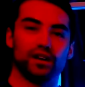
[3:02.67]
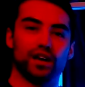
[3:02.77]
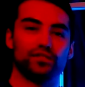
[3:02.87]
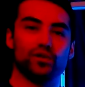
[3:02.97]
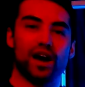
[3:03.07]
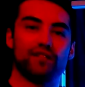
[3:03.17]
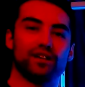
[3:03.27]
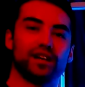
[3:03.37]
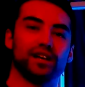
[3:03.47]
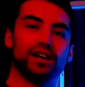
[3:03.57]
If you have
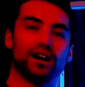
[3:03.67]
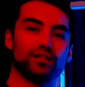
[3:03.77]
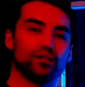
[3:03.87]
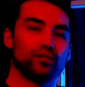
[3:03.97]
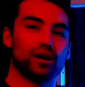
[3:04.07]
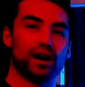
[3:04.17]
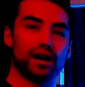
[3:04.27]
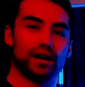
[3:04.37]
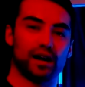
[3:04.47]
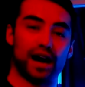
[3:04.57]
any other
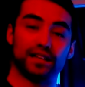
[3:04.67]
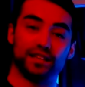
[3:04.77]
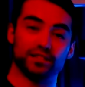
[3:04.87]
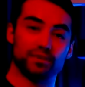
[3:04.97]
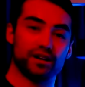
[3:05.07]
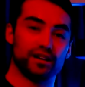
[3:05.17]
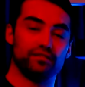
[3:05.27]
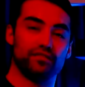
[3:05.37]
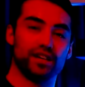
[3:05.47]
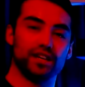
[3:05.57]
uh, ideas about any
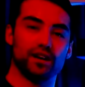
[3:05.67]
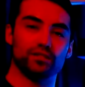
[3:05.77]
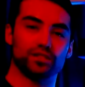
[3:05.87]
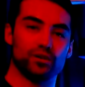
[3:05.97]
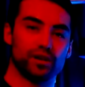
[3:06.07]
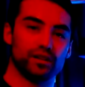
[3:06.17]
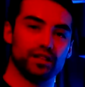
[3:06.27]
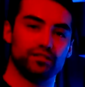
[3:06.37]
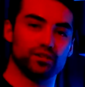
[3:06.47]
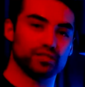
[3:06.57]
videos, go ahead and
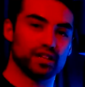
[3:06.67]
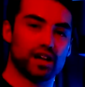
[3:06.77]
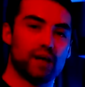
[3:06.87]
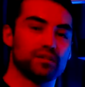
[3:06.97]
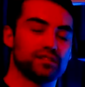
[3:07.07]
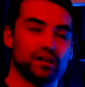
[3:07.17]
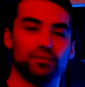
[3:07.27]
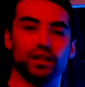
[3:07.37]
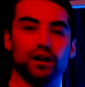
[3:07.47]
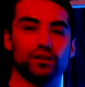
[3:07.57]
leave those in the comments down
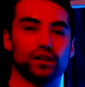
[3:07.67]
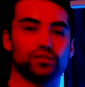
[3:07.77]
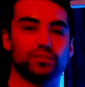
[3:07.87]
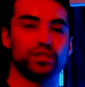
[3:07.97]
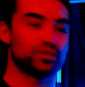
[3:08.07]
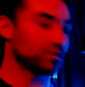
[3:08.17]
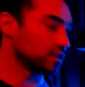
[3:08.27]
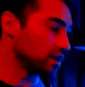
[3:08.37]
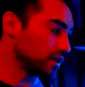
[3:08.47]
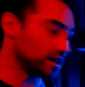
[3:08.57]
below, and I'll be sure to
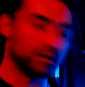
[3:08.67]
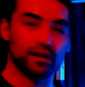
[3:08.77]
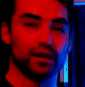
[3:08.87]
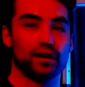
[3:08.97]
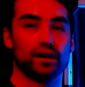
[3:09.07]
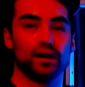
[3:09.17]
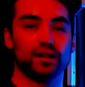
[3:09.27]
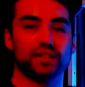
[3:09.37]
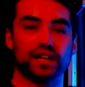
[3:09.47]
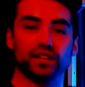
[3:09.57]
go ahead and
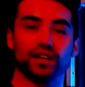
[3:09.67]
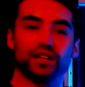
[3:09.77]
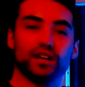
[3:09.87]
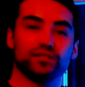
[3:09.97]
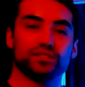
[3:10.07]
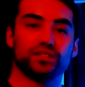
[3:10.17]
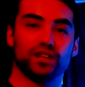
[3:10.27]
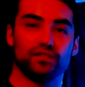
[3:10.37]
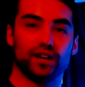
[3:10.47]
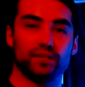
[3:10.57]
take a look at those and see
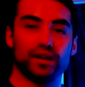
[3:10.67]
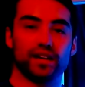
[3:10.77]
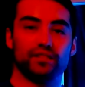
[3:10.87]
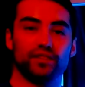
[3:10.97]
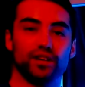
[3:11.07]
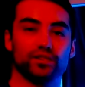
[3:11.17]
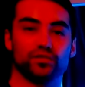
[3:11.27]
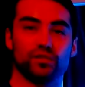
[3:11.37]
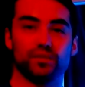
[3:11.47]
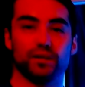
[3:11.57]
if I can make any videos
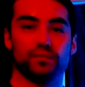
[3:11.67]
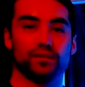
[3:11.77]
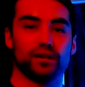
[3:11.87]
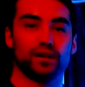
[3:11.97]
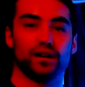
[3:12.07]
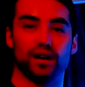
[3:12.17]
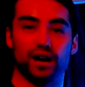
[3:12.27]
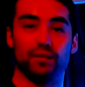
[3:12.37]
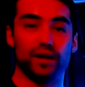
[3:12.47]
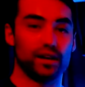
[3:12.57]
from them.
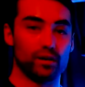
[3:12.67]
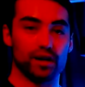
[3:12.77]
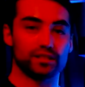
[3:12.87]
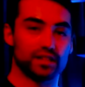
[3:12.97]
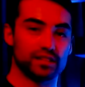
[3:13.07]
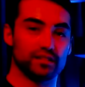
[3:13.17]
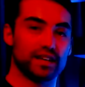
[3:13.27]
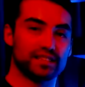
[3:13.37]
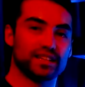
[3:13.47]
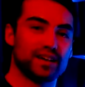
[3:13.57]
Um, anyways, until
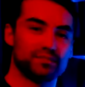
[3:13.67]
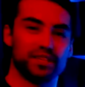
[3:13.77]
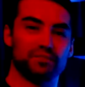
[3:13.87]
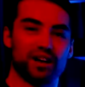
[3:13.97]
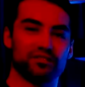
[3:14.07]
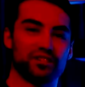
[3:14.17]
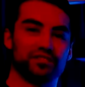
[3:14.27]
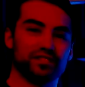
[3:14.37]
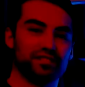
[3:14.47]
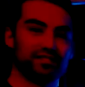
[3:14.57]
next time, keep on
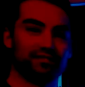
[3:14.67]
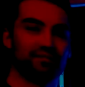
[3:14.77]
reefing.